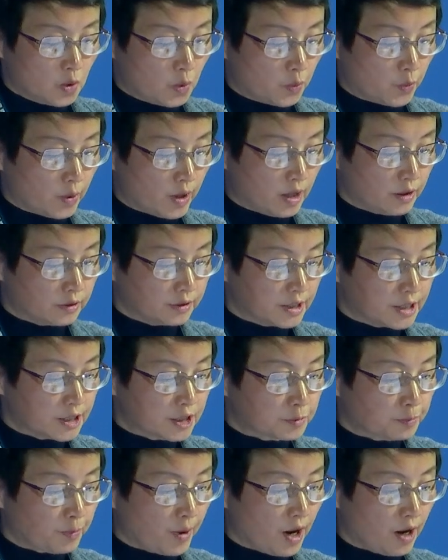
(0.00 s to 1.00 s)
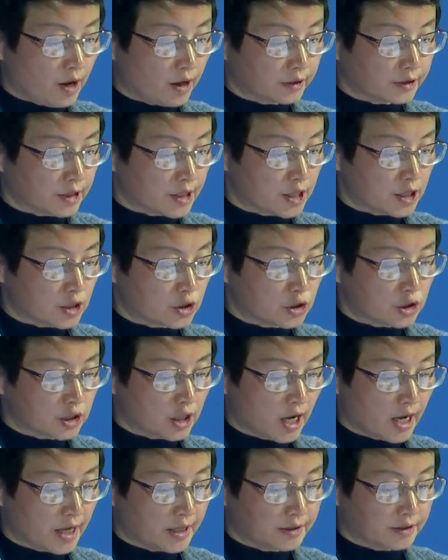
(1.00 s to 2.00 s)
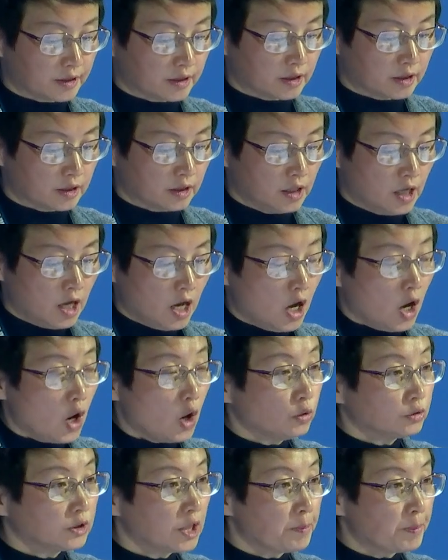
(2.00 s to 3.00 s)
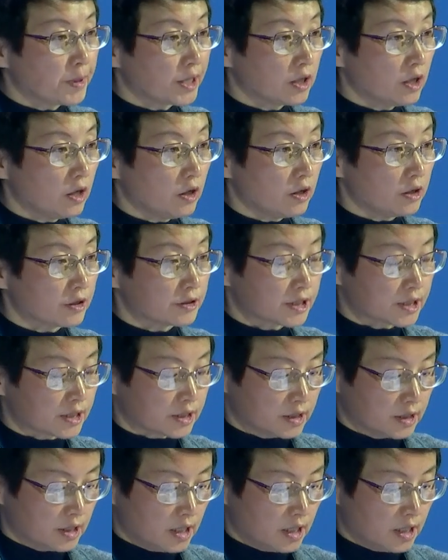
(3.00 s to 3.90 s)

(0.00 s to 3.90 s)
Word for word: were disbarred in China only because